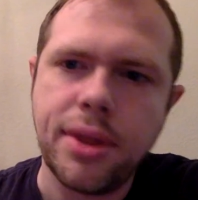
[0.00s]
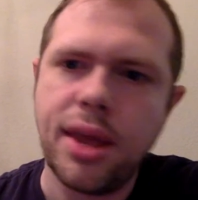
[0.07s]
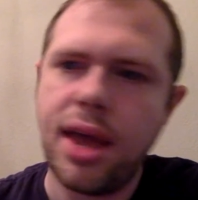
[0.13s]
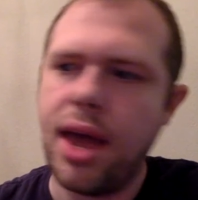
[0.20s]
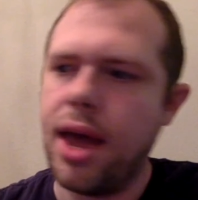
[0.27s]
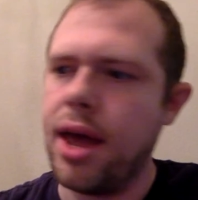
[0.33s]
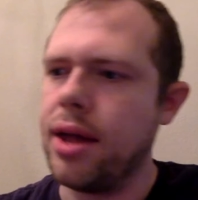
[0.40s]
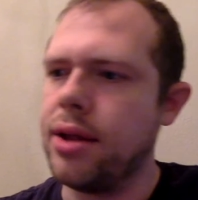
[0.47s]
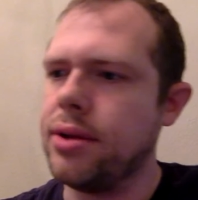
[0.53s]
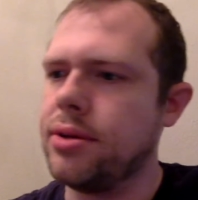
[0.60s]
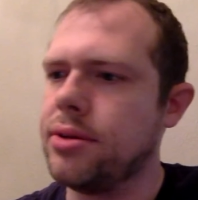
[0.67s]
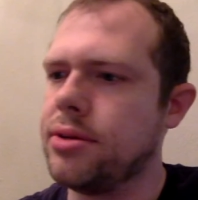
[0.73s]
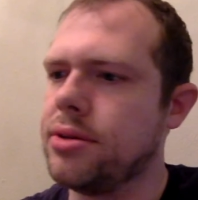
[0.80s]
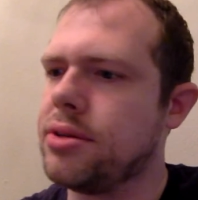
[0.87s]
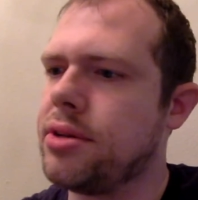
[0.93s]

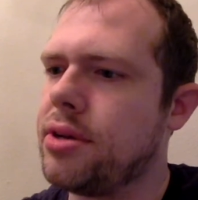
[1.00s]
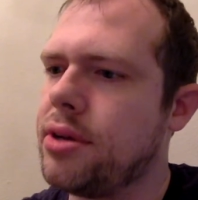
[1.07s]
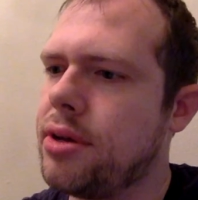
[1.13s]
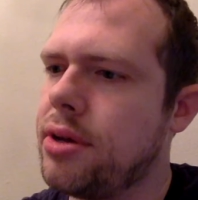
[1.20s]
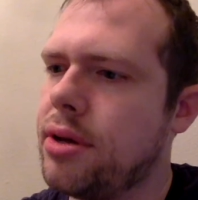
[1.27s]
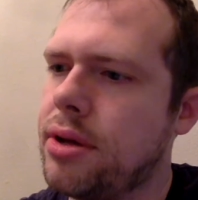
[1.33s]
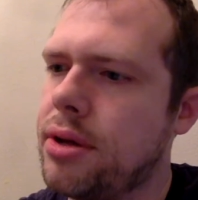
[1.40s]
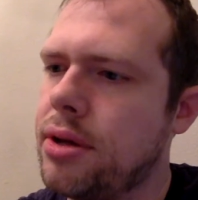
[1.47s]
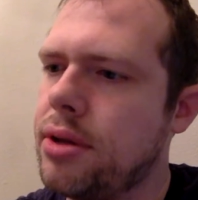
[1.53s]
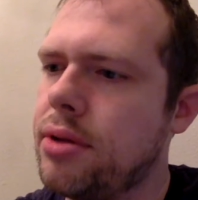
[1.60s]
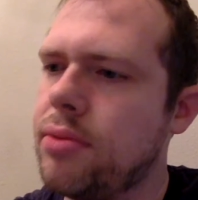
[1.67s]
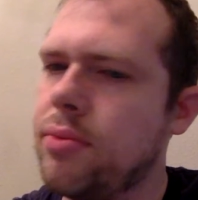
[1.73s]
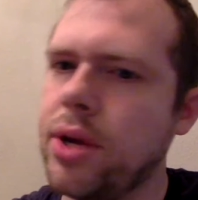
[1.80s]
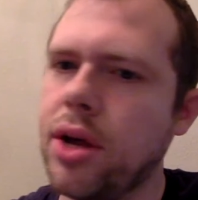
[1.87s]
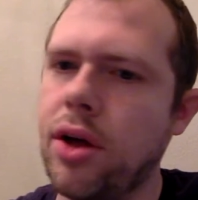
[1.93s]
And
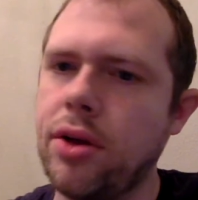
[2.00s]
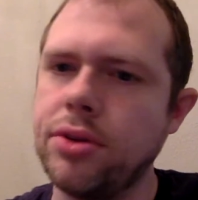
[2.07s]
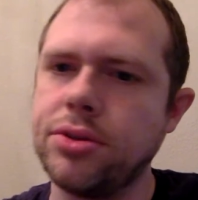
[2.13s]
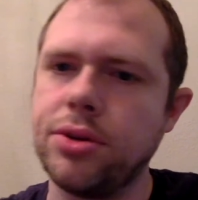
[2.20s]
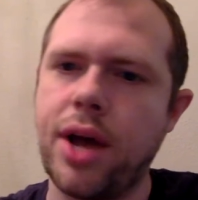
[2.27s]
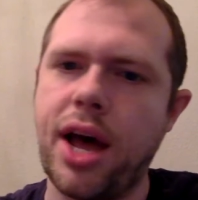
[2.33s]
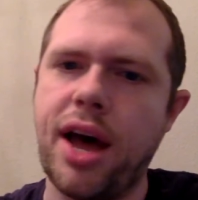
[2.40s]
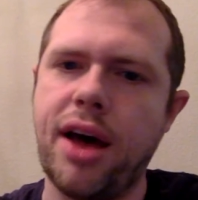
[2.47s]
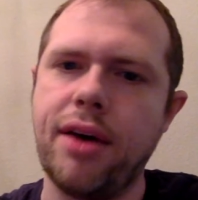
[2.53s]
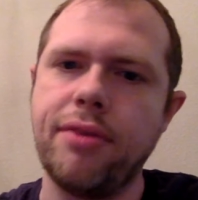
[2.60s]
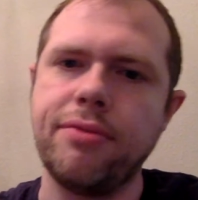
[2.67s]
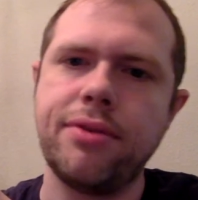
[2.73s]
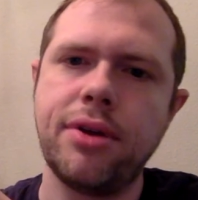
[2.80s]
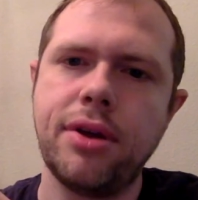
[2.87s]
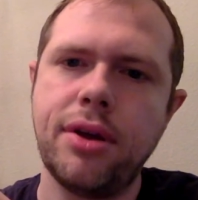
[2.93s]
we also
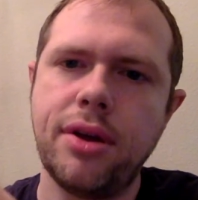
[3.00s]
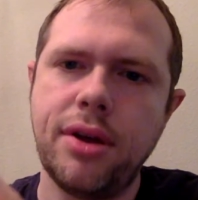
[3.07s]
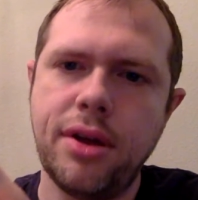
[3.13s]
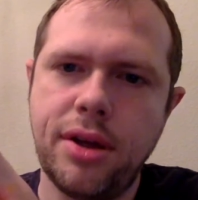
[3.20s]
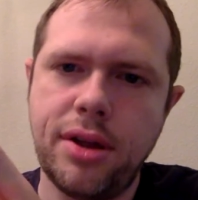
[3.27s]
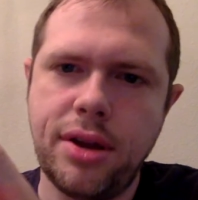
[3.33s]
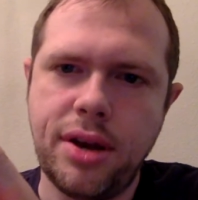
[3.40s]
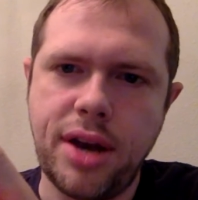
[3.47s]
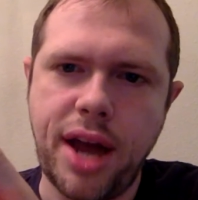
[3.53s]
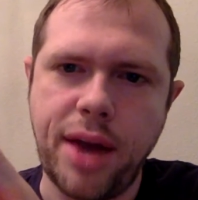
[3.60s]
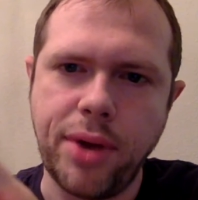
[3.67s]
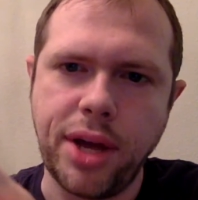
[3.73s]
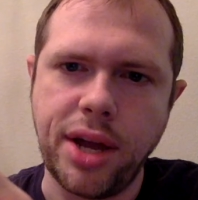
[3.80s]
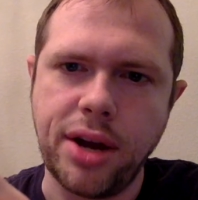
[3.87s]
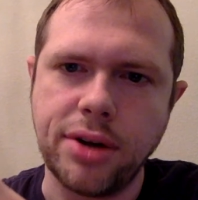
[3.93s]
have
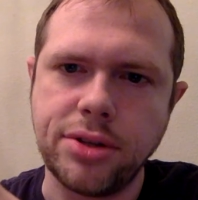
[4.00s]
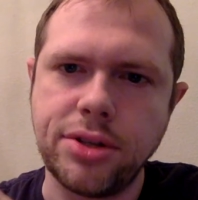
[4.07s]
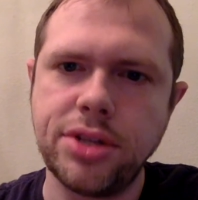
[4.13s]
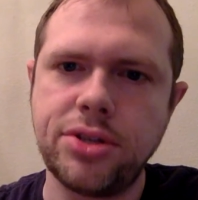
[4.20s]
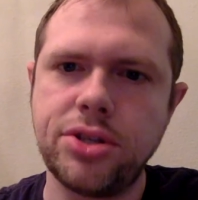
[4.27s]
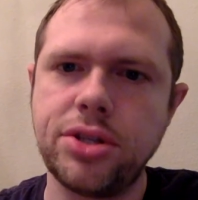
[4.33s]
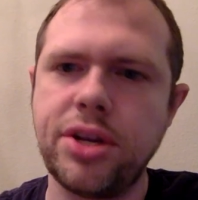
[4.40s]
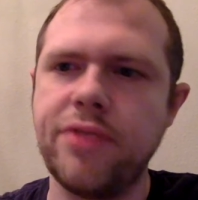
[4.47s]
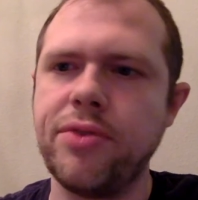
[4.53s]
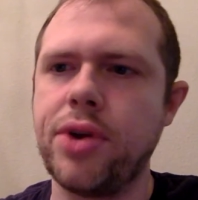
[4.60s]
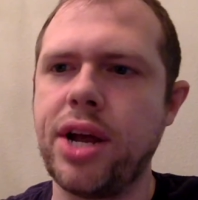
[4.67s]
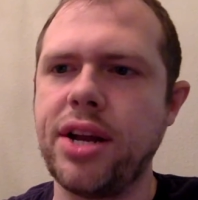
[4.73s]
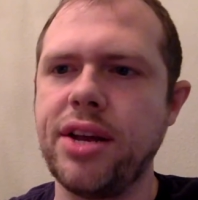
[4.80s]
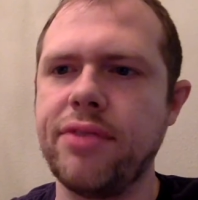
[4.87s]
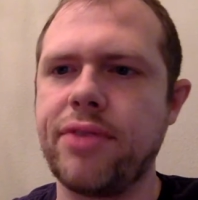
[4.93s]
Nightwing here. So this should give you an
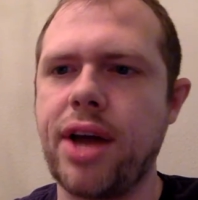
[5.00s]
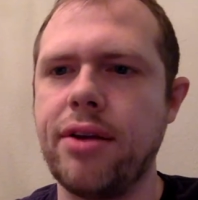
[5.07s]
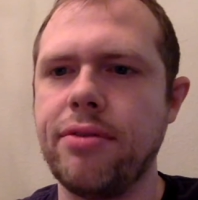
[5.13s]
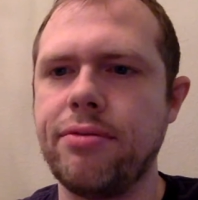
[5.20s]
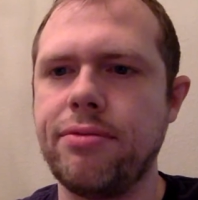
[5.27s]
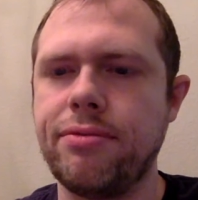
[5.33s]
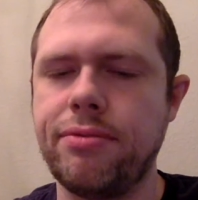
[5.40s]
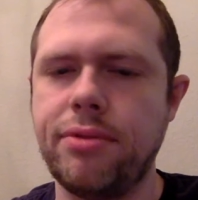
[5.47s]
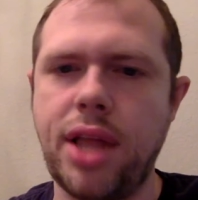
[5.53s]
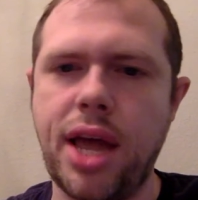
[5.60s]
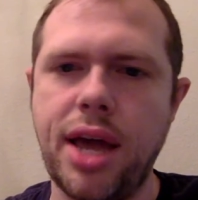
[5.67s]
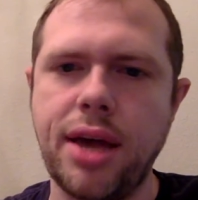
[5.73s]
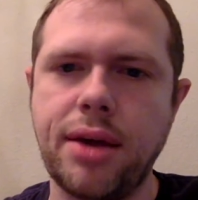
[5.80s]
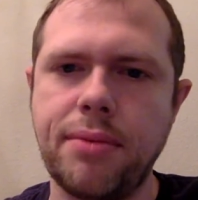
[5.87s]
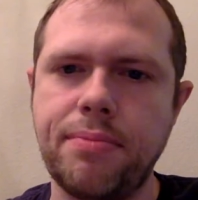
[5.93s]
idea of kind of
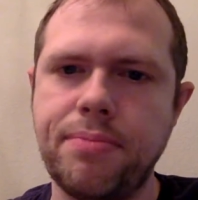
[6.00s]
like